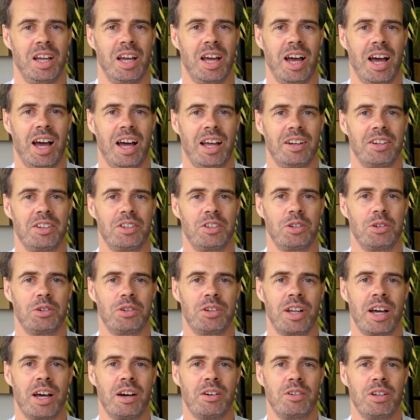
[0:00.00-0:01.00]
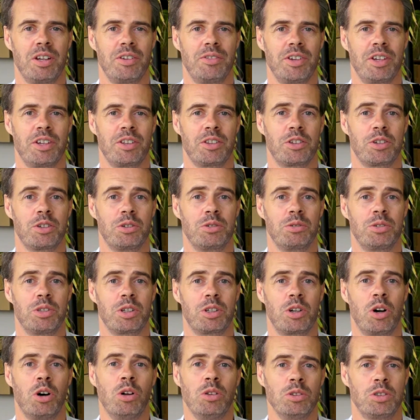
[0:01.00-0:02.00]
And you're now living through the
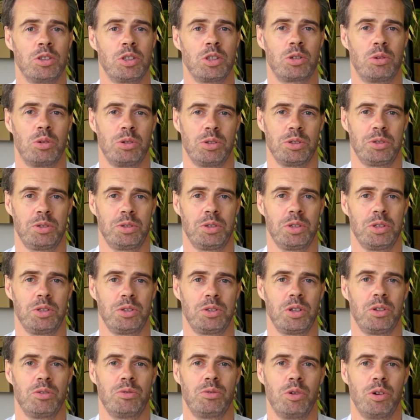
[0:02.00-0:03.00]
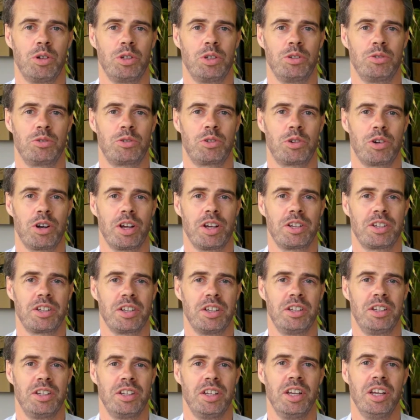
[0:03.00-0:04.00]
consequences of what you've
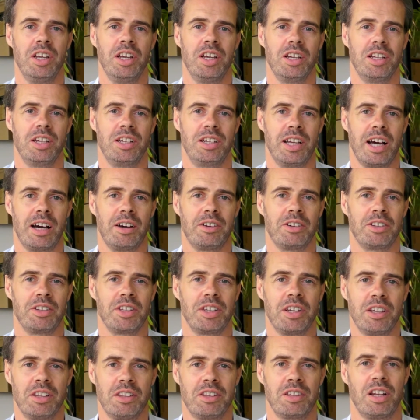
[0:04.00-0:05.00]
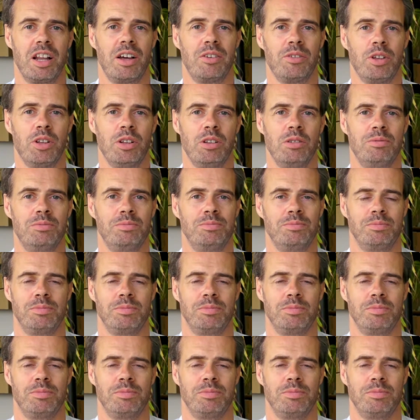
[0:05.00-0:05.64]
created down at the earth level.